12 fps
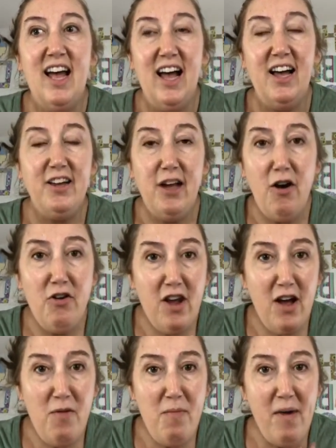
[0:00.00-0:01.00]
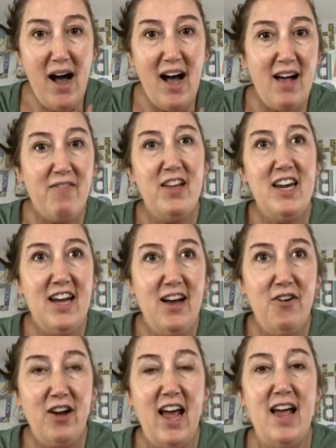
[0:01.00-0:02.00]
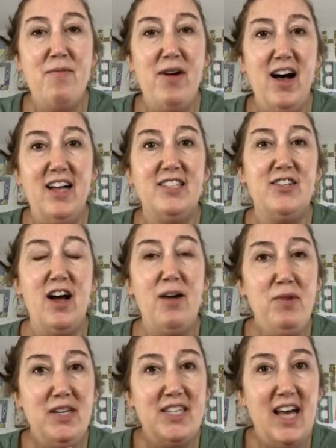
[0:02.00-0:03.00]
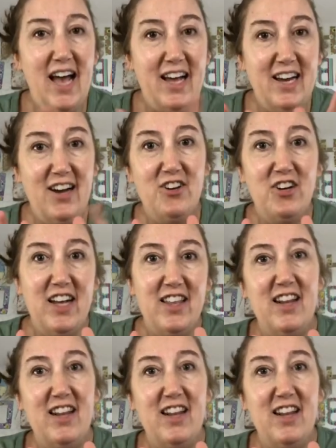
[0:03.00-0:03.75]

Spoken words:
A Yo-Yo Ma video came on. So I'm going to tag it underneath.